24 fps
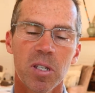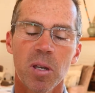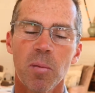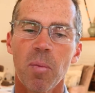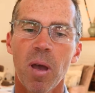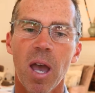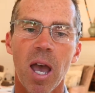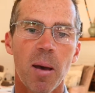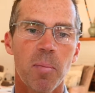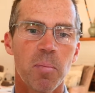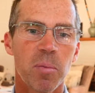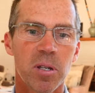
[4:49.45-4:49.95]
I'm
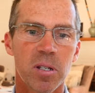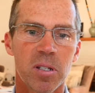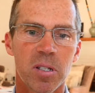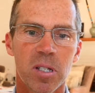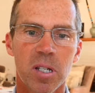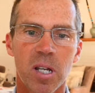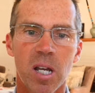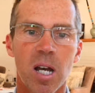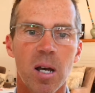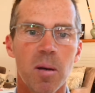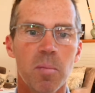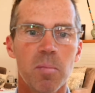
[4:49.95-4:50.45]
happy to
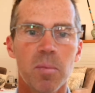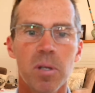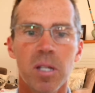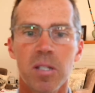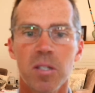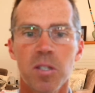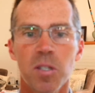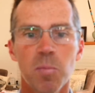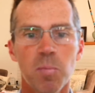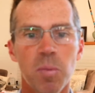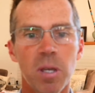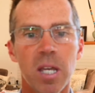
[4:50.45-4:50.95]
come
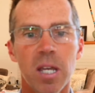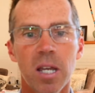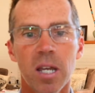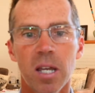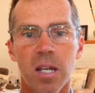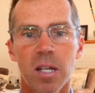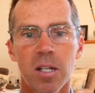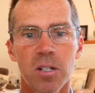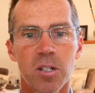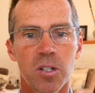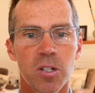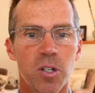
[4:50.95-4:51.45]
and speak
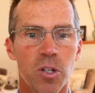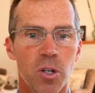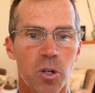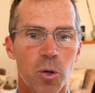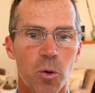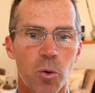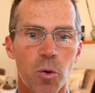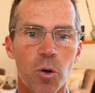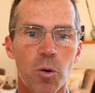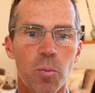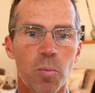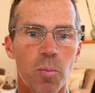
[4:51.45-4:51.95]
to your
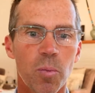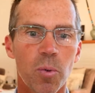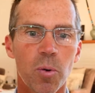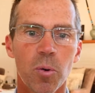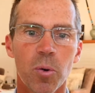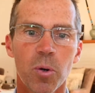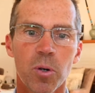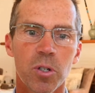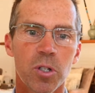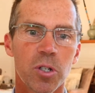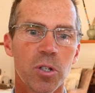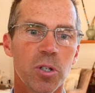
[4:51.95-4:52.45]
group
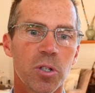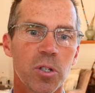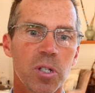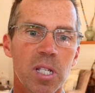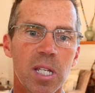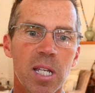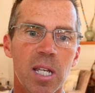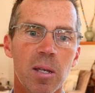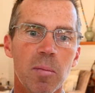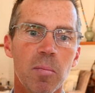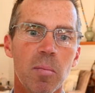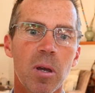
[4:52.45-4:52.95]
or to your
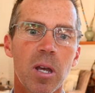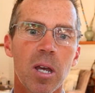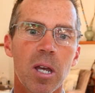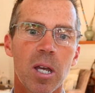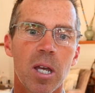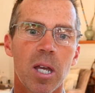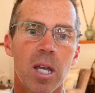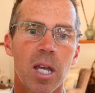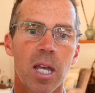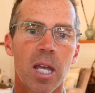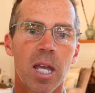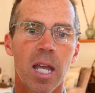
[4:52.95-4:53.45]
team.
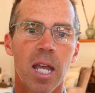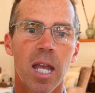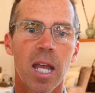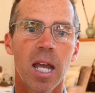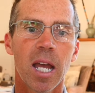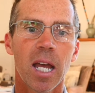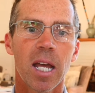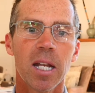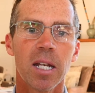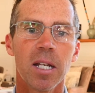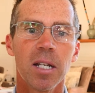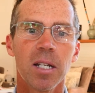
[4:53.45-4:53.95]

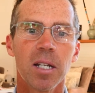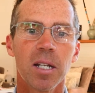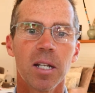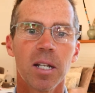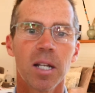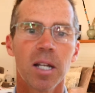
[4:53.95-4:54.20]
And